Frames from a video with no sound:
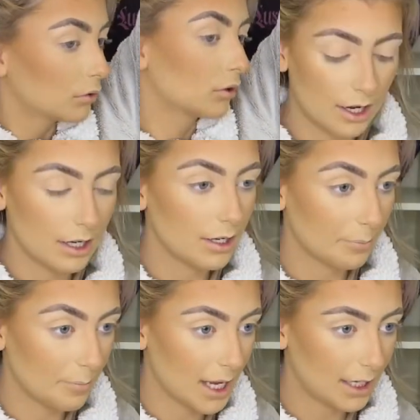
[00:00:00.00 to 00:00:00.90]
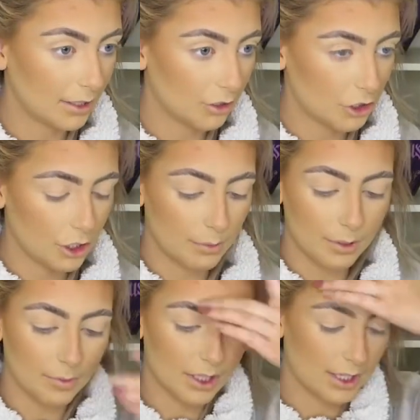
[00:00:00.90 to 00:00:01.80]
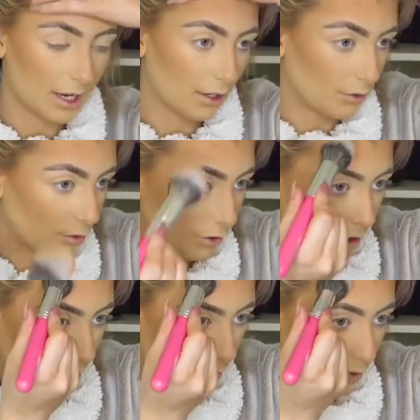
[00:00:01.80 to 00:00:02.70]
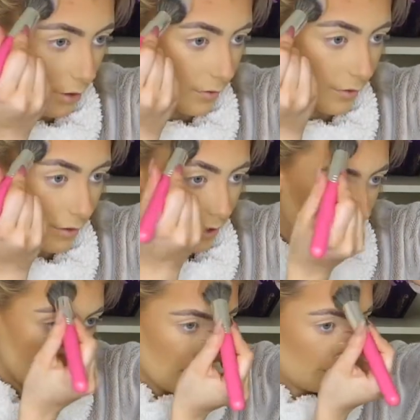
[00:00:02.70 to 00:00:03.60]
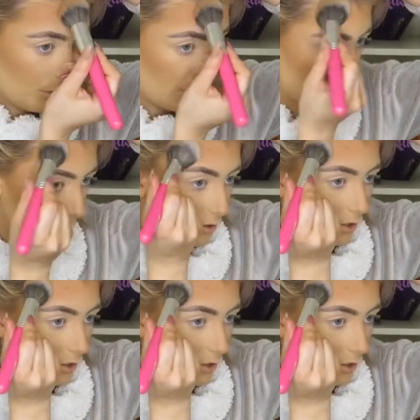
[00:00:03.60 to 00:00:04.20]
I made the stupid mistake also of booking to